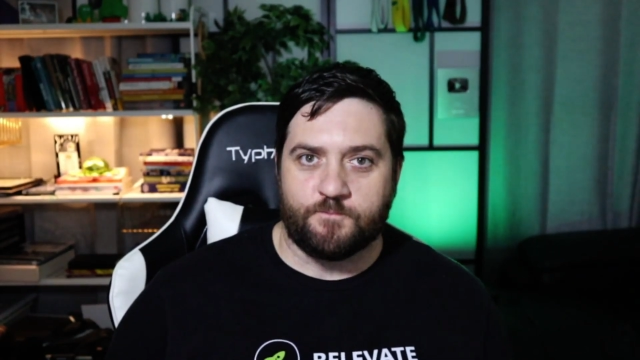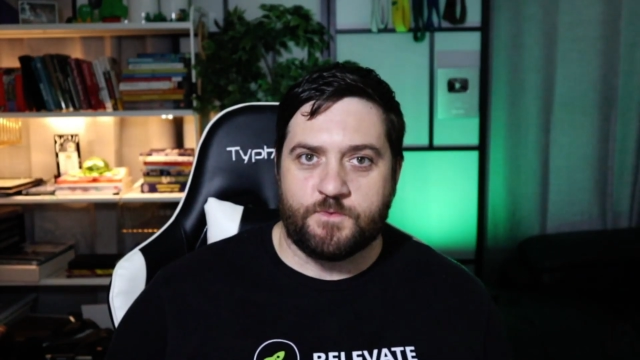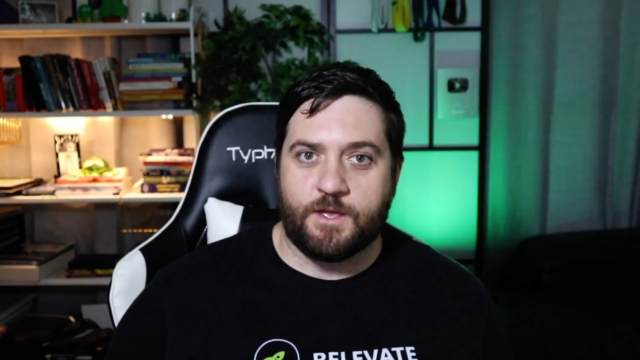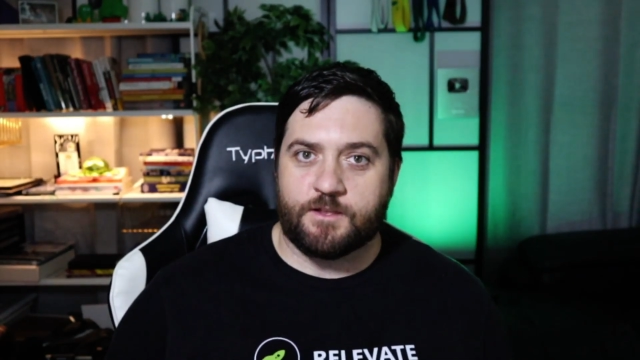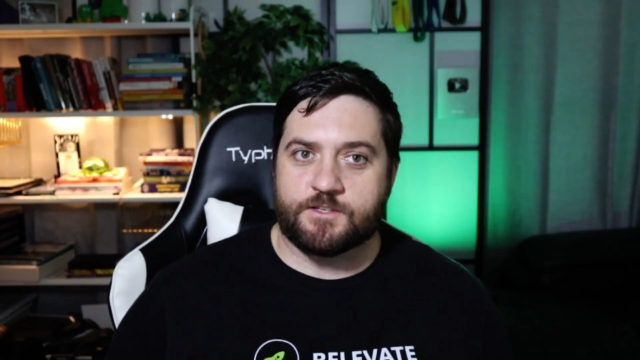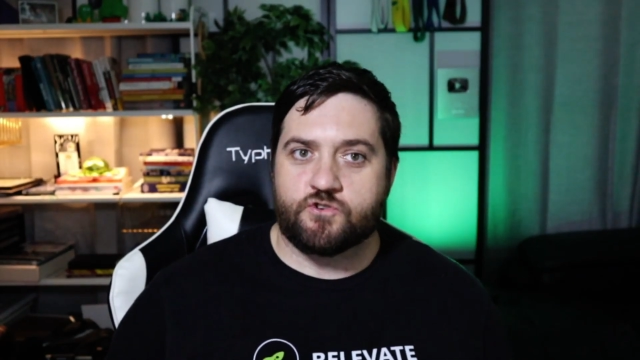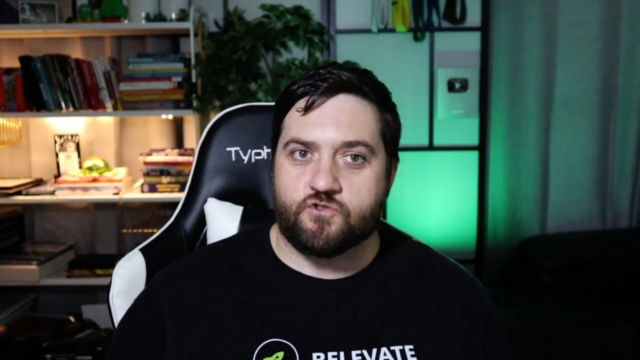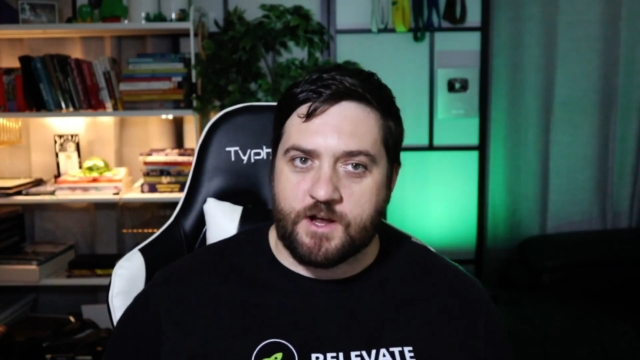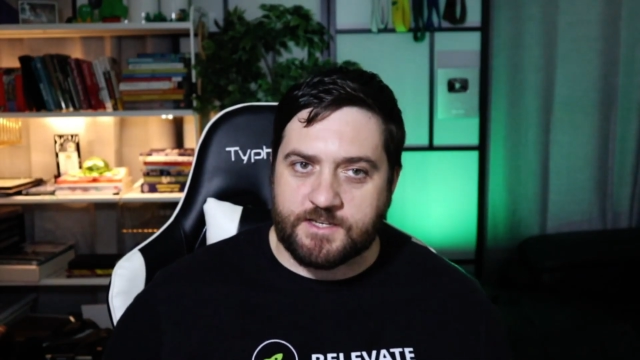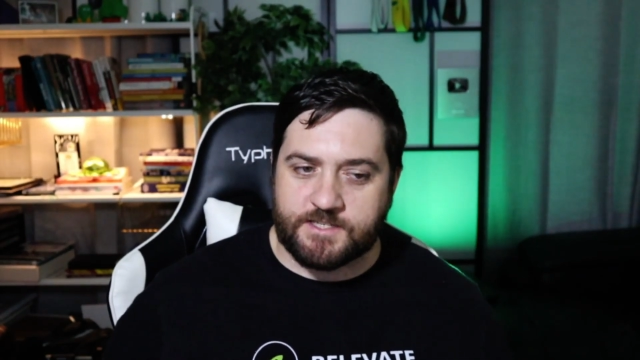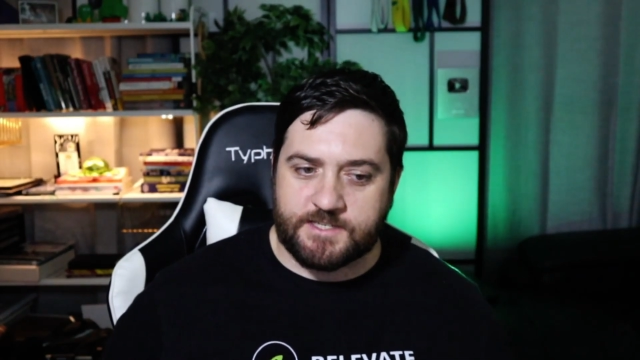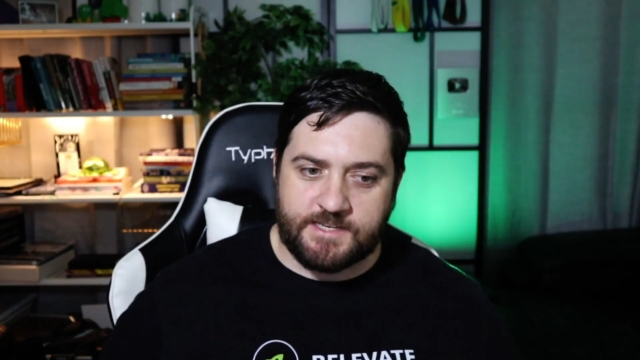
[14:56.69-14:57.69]
There's
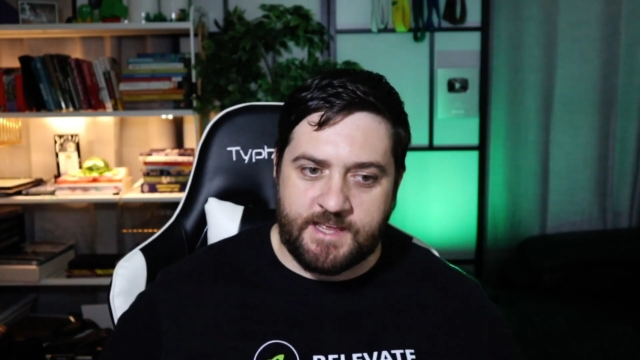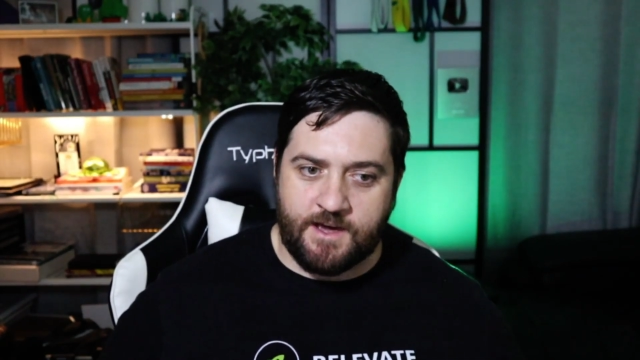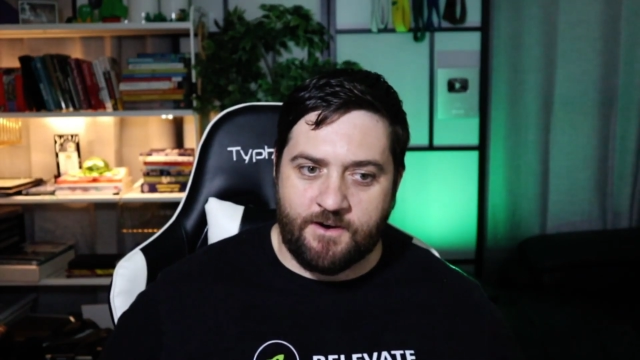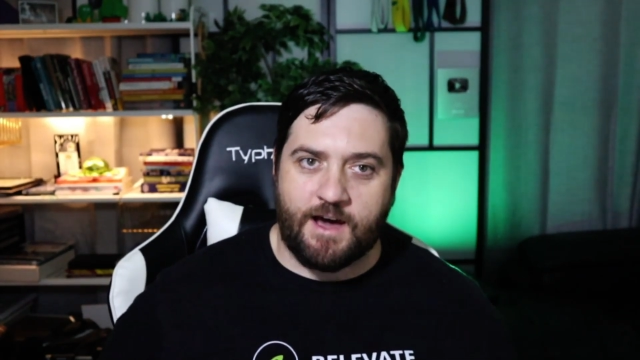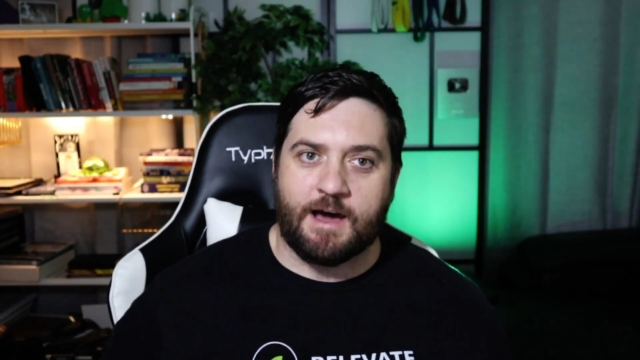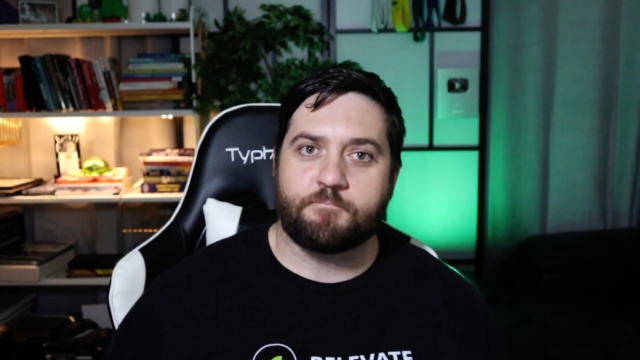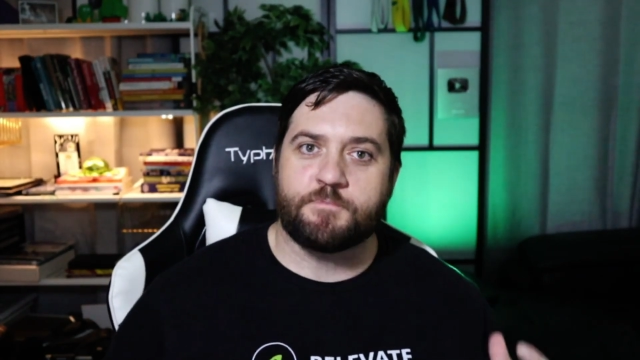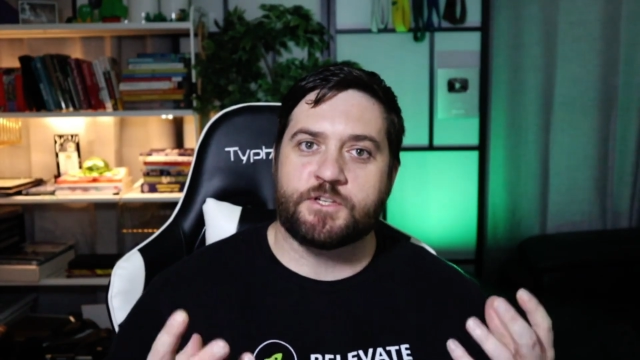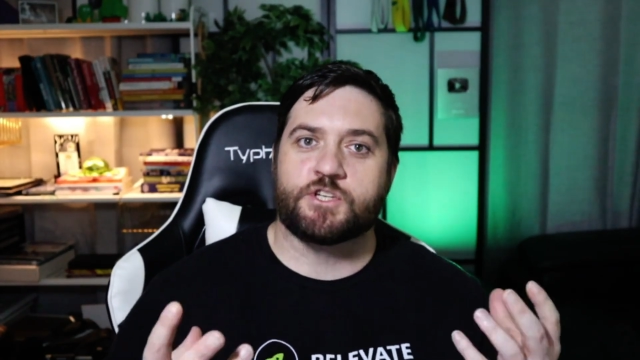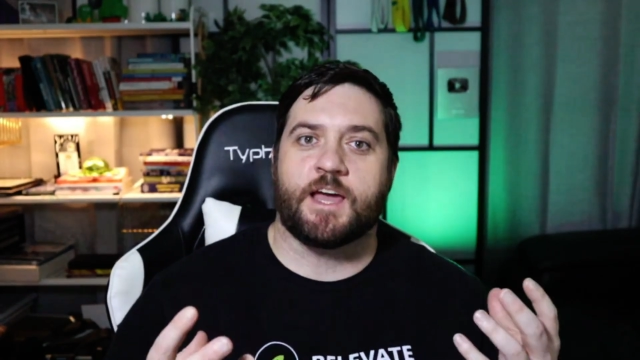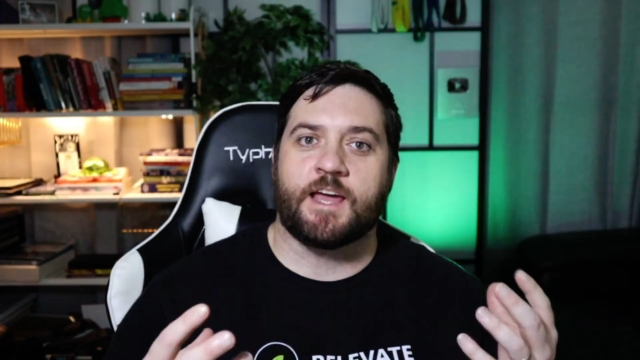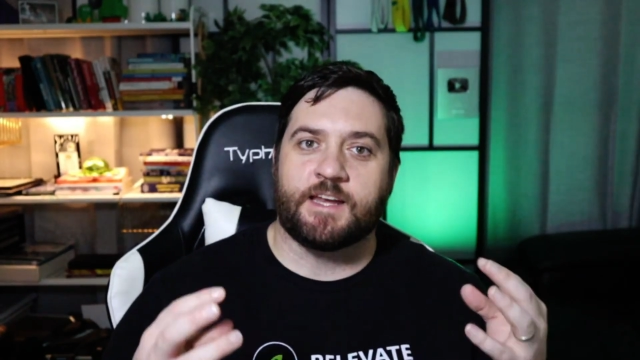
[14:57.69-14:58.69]
trust now up the
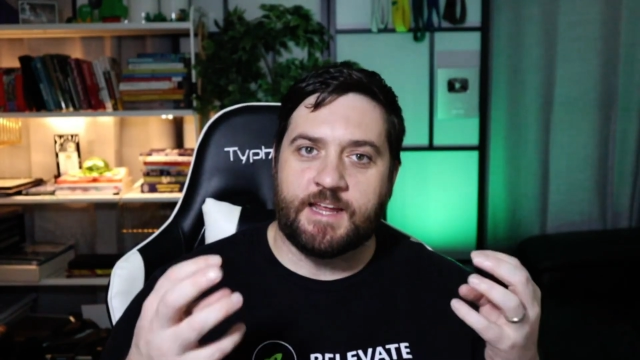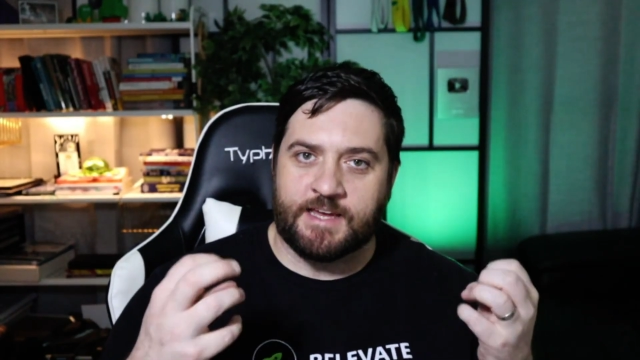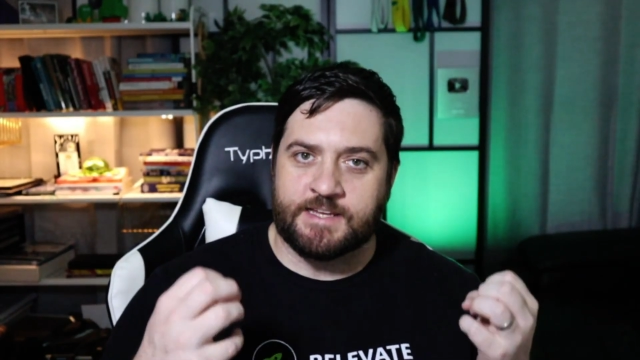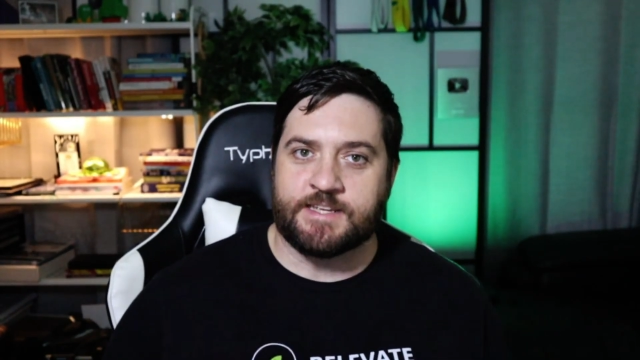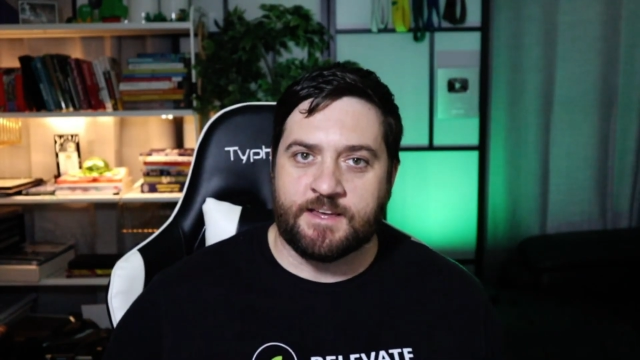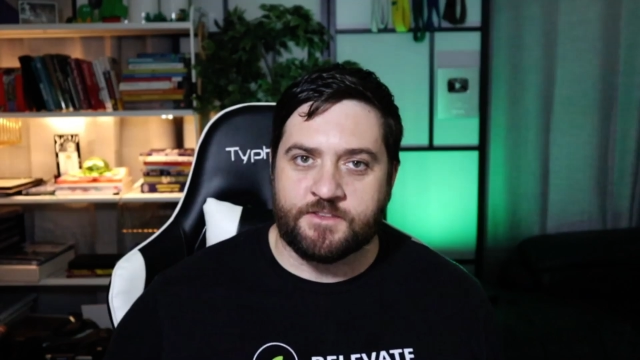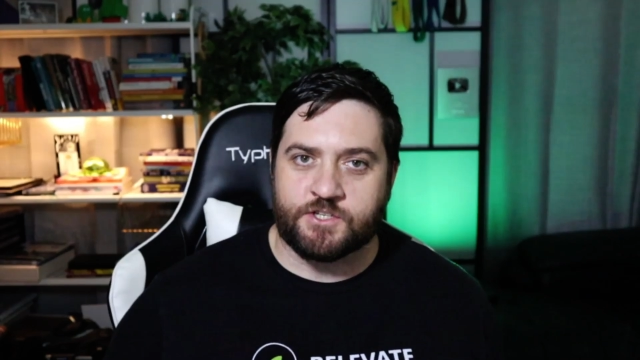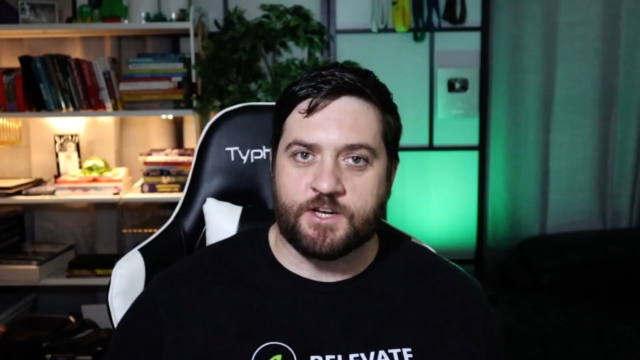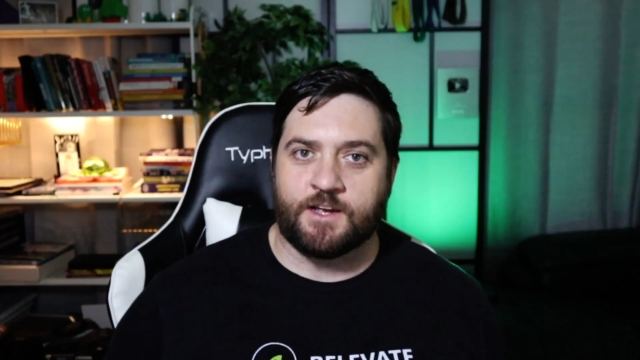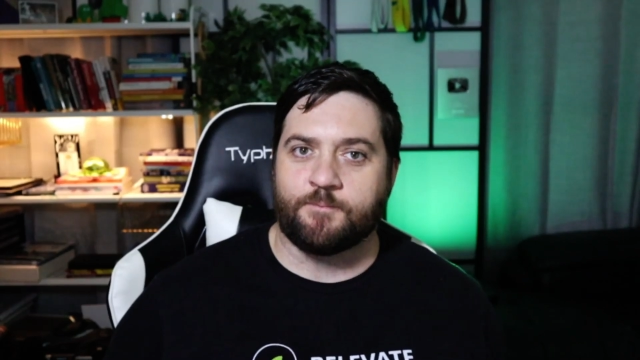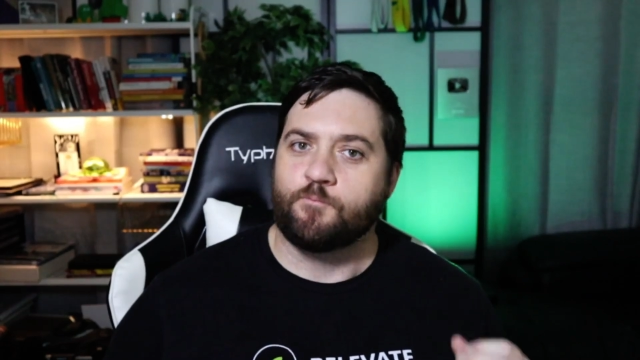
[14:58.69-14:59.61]
chain and down the chain.